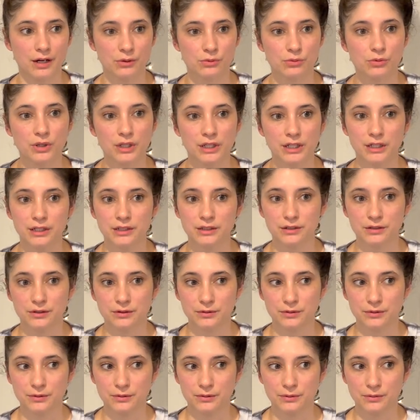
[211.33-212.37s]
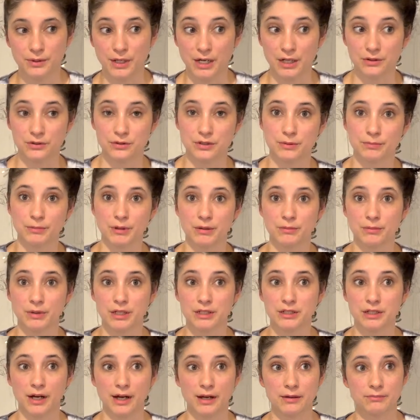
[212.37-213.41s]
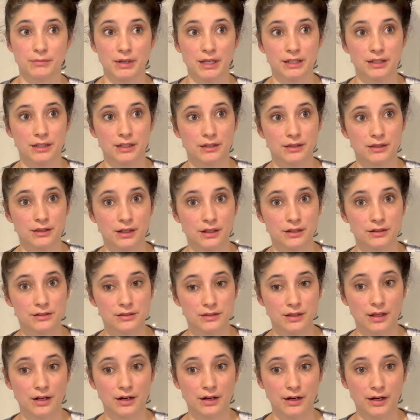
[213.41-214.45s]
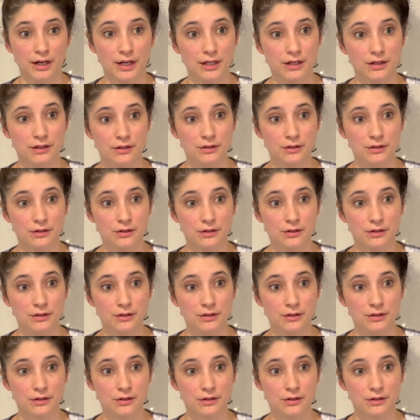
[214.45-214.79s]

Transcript: wanted to rather spend my time making things that I